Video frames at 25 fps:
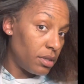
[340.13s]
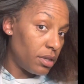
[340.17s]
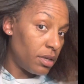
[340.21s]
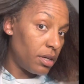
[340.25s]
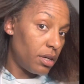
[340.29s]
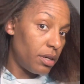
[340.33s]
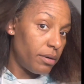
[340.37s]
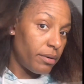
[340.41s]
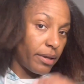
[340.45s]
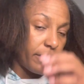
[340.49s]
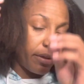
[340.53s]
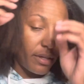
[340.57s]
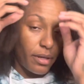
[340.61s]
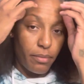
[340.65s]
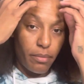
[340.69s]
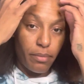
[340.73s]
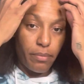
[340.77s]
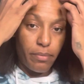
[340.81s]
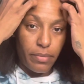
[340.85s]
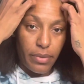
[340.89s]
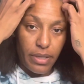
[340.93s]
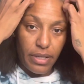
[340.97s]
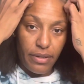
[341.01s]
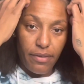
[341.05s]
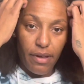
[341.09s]
I think
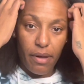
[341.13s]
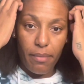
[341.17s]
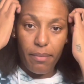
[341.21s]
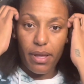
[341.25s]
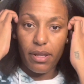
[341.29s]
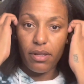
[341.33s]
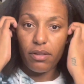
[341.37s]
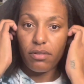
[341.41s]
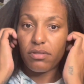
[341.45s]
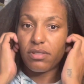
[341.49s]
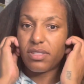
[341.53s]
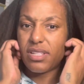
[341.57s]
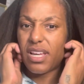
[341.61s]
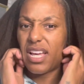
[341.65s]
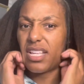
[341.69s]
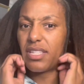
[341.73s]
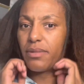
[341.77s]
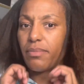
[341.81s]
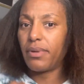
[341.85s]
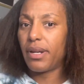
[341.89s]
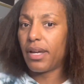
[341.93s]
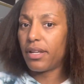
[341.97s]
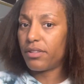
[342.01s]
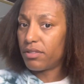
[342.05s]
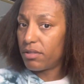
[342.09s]
leave out my little sides,
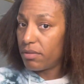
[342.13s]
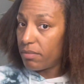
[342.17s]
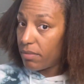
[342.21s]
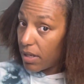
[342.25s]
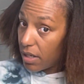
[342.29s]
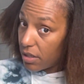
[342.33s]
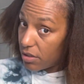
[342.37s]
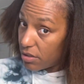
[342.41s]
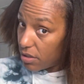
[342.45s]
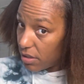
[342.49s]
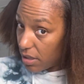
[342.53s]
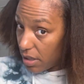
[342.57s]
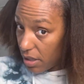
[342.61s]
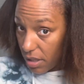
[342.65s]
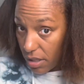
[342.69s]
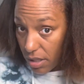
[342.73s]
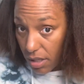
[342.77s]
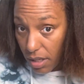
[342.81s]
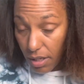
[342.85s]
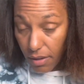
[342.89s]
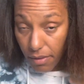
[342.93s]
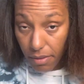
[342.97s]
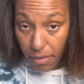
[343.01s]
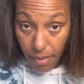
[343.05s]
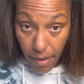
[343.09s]
but not too much, and
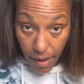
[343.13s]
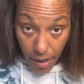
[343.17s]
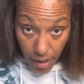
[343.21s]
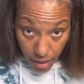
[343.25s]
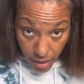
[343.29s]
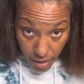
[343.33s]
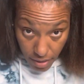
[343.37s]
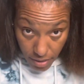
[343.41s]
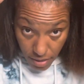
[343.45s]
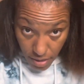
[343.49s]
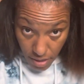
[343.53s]
none of the back.